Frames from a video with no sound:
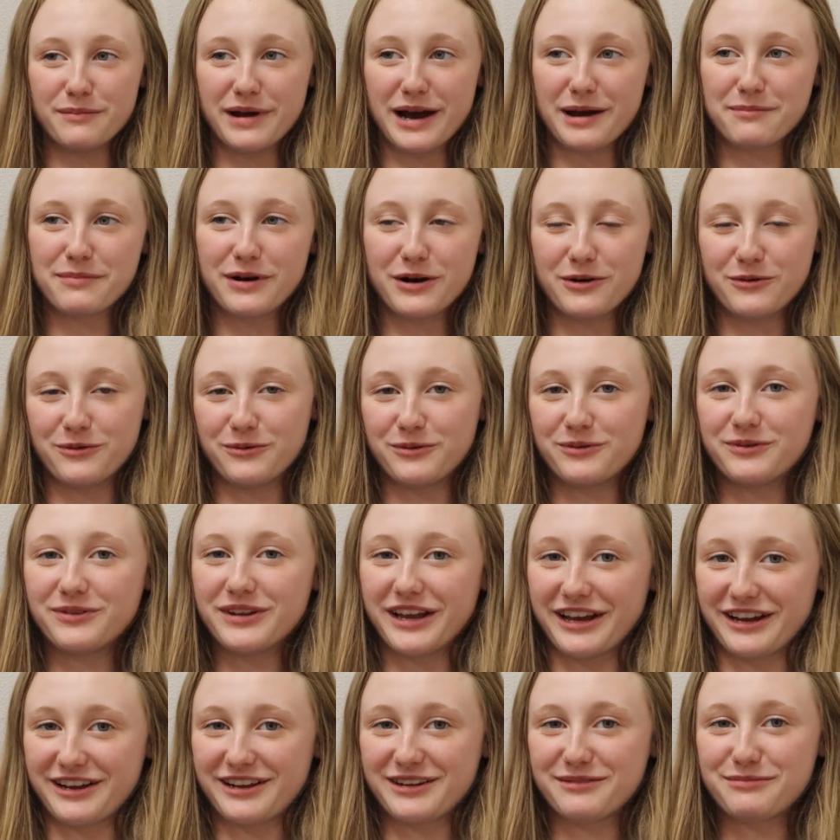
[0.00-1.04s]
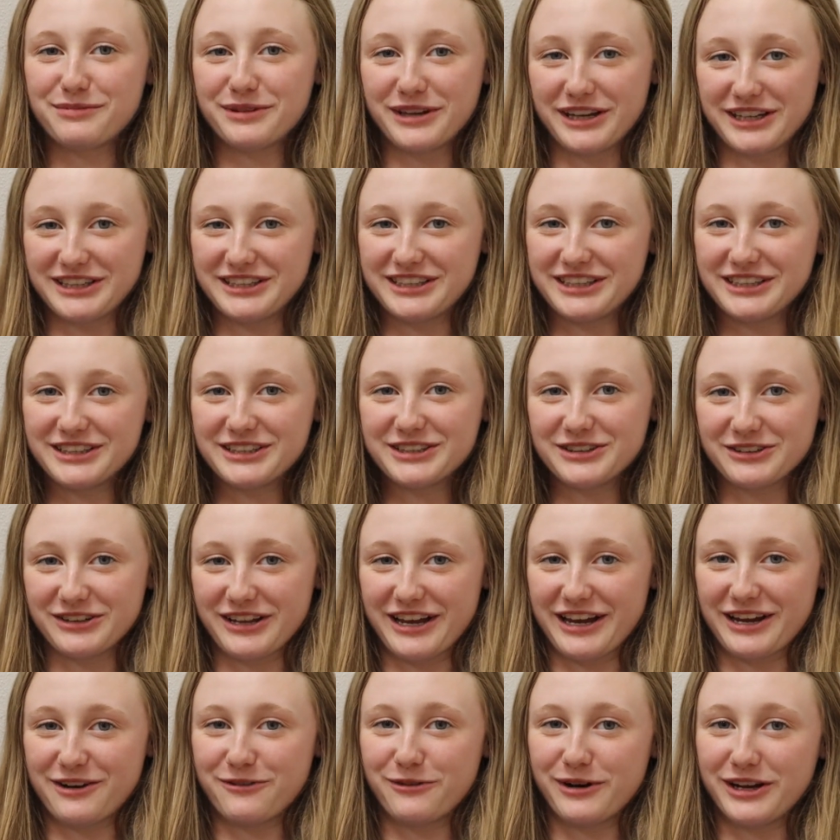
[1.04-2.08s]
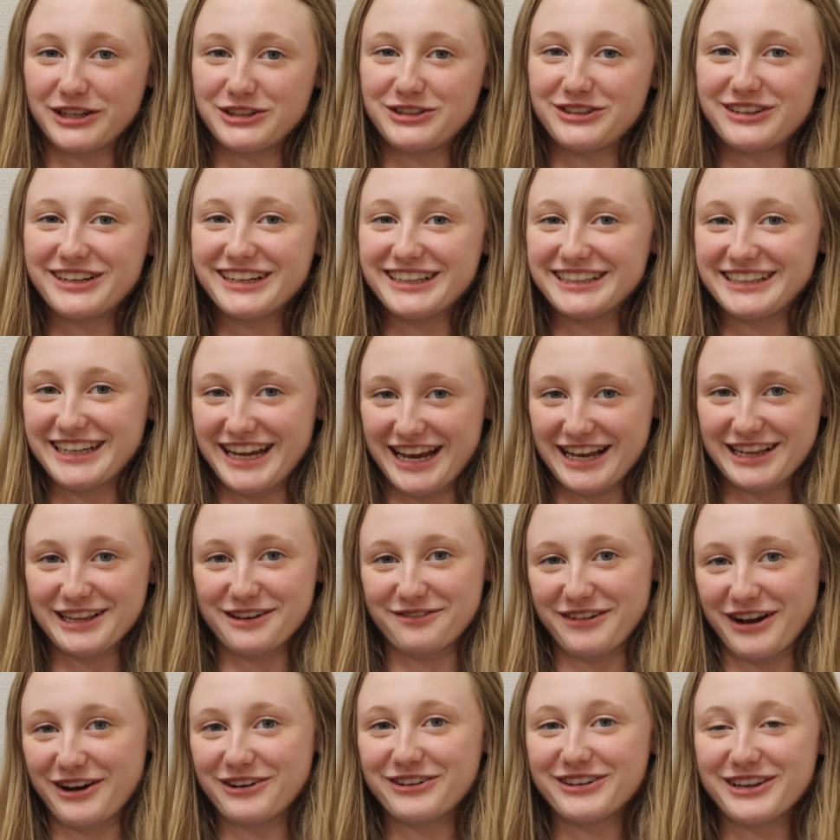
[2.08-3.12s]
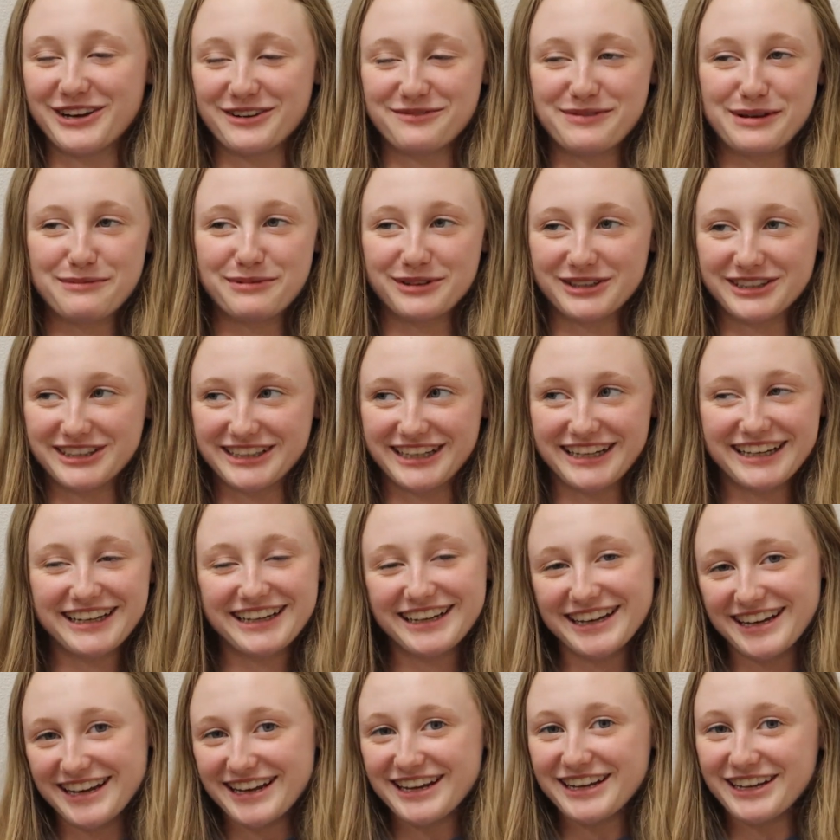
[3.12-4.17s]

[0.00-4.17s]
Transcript: map out like places or like ways you can take them out without people seeing